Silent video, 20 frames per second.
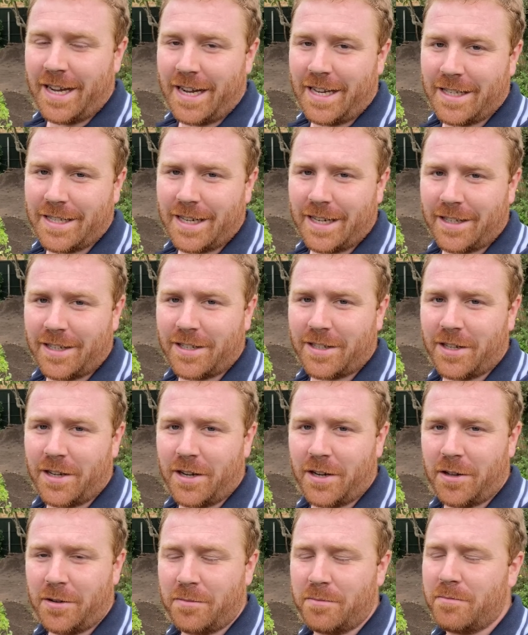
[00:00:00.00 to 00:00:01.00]
insect to
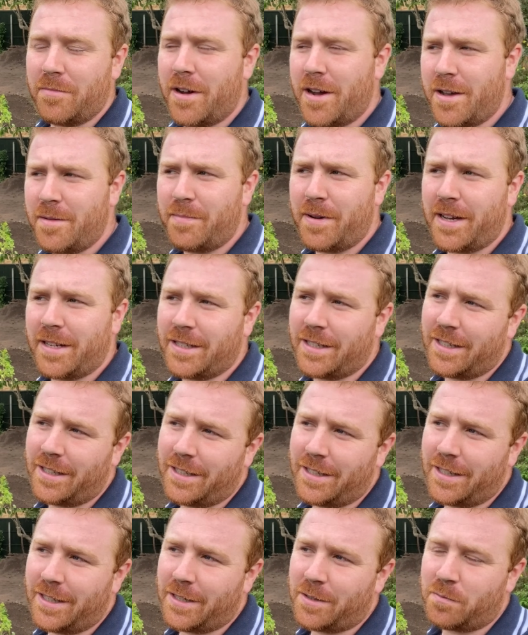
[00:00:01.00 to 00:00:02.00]
turn up. My
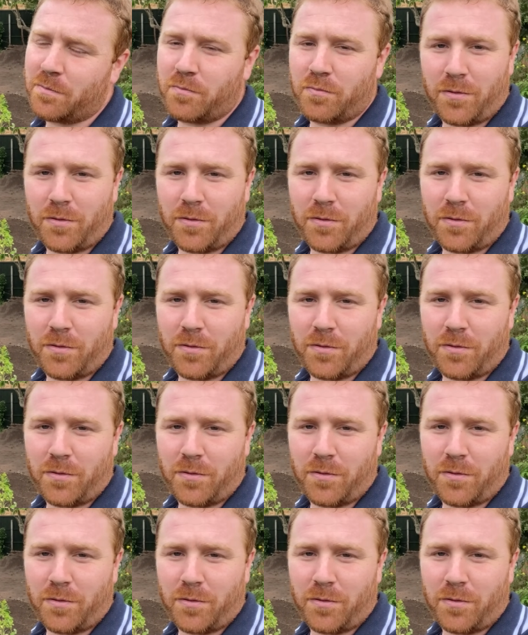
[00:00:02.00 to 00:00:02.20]
betting is